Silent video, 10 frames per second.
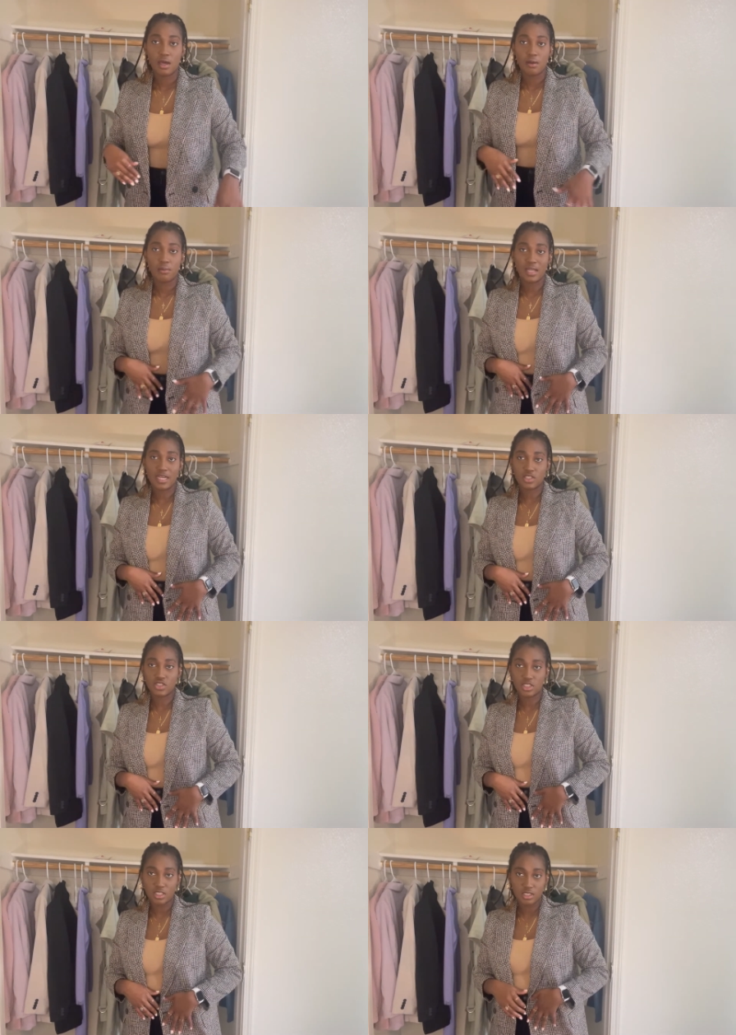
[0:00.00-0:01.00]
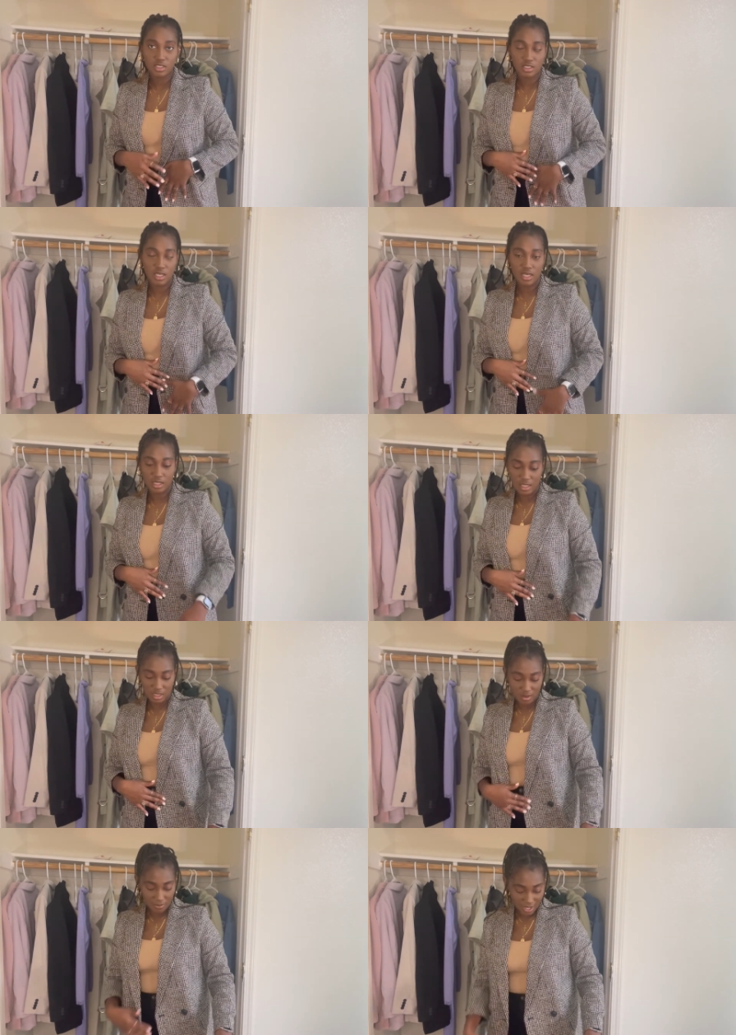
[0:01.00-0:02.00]
black jeans and then
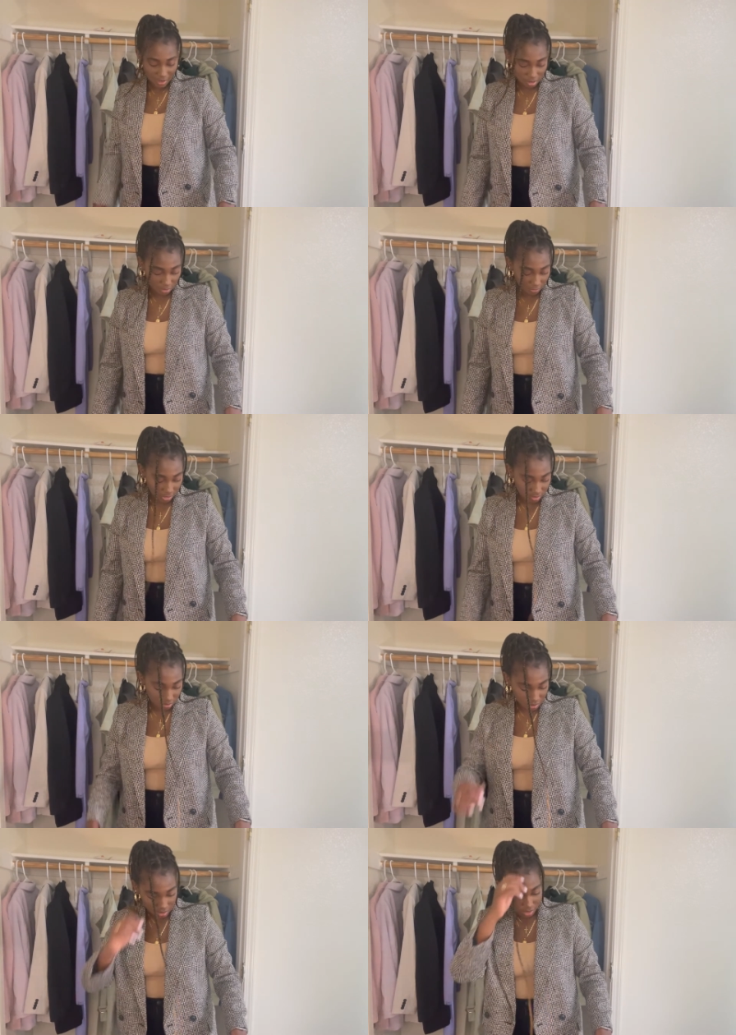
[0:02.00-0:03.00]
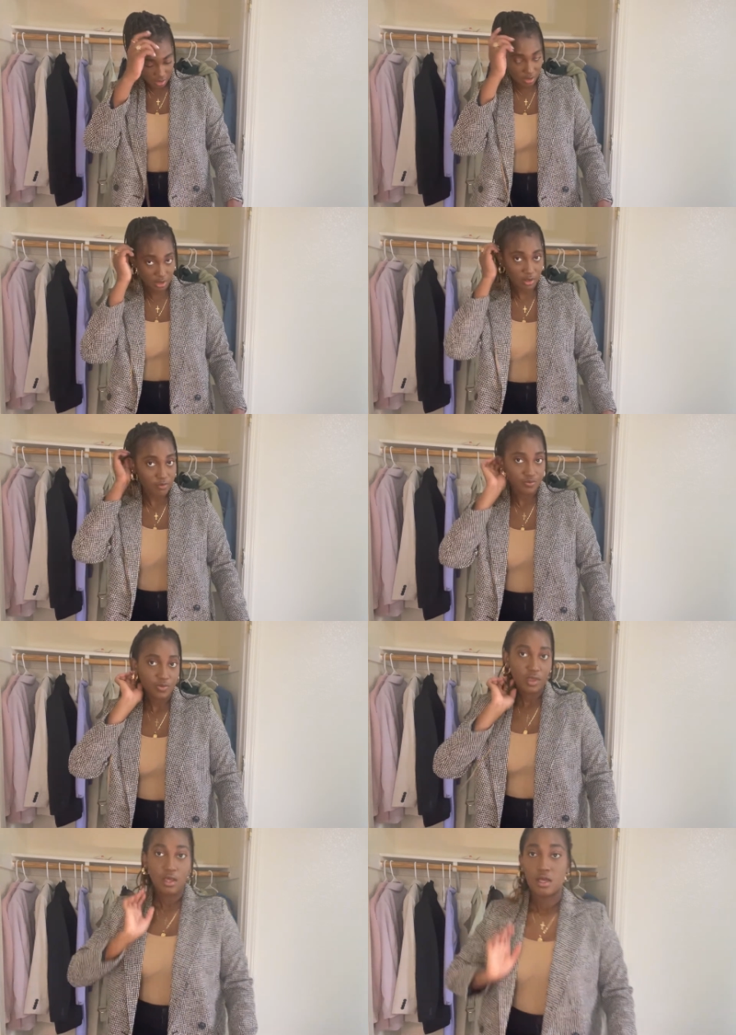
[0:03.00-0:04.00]
the black loafers from earlier.
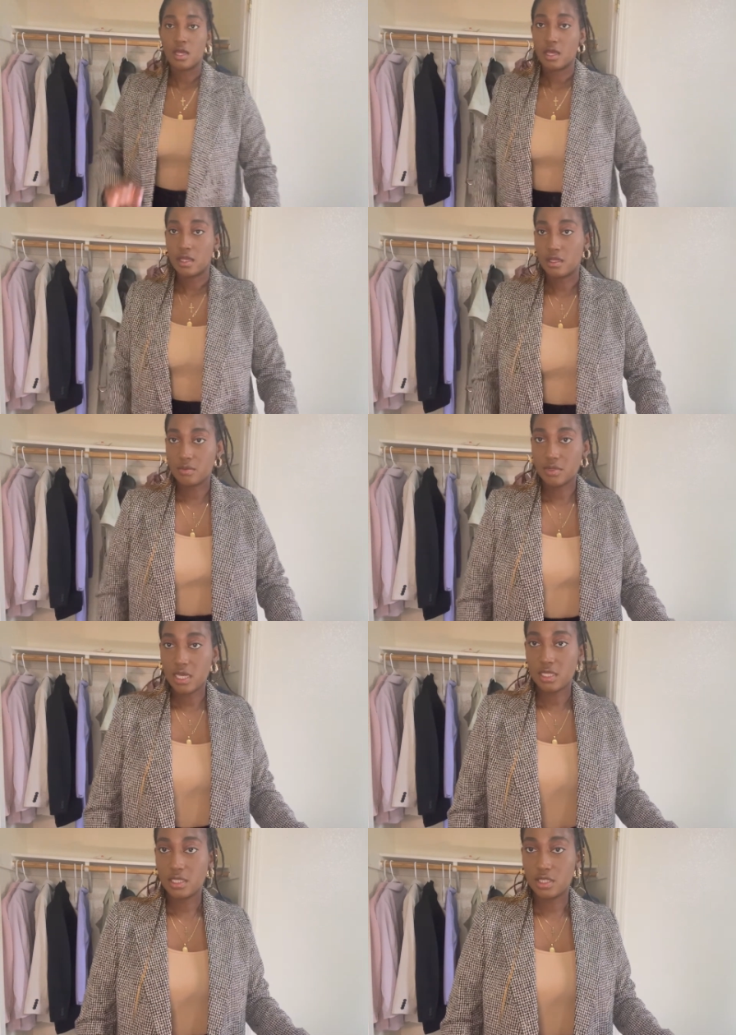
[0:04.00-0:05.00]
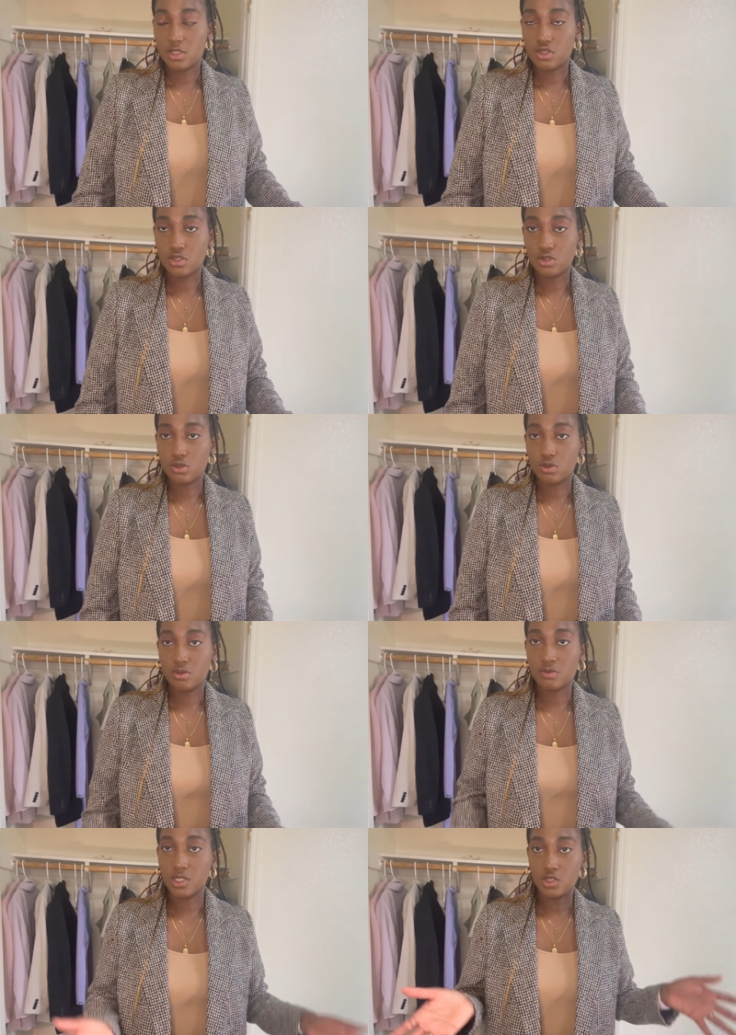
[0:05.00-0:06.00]
Um, yeah, nothing too
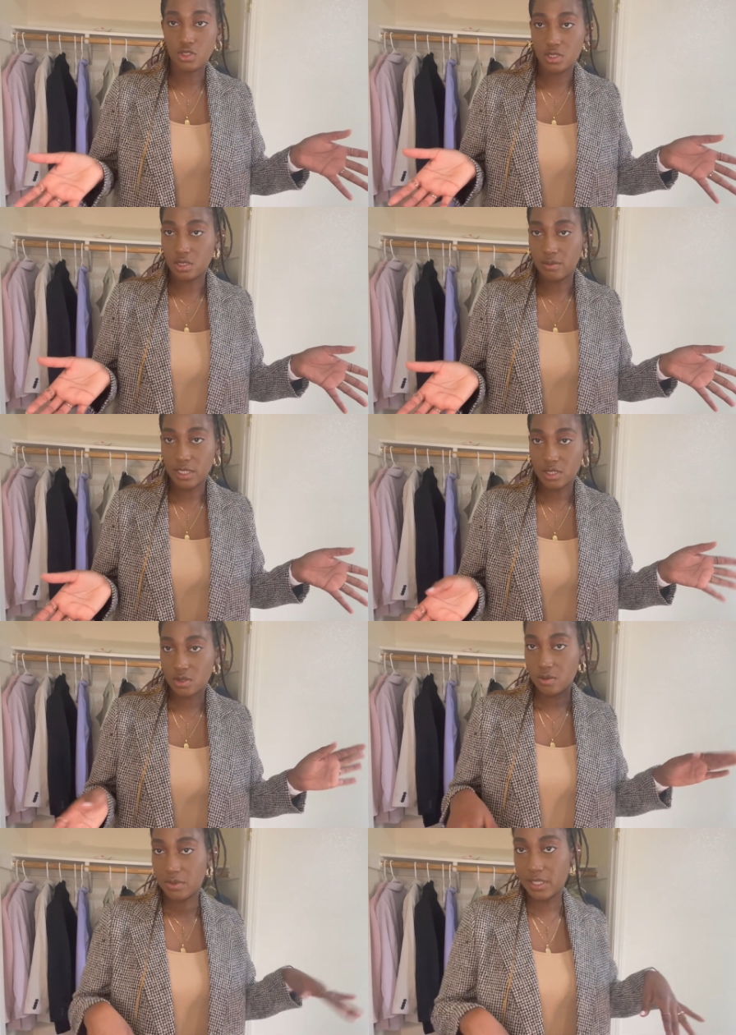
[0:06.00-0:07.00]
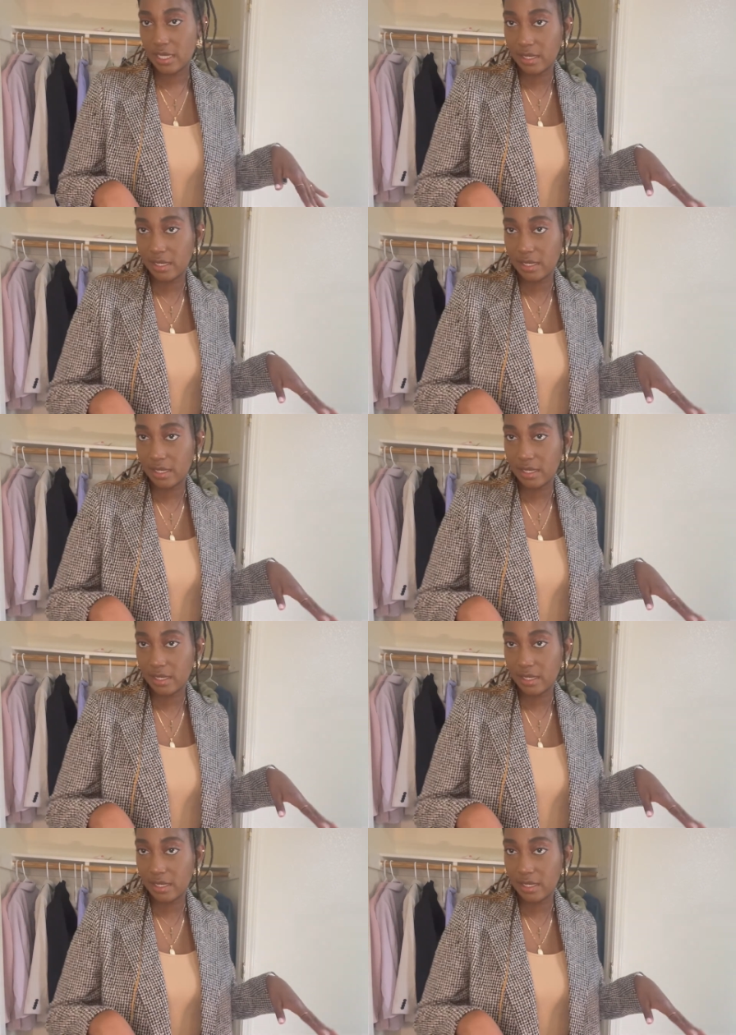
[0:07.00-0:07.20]
interesting about this one, but yeah.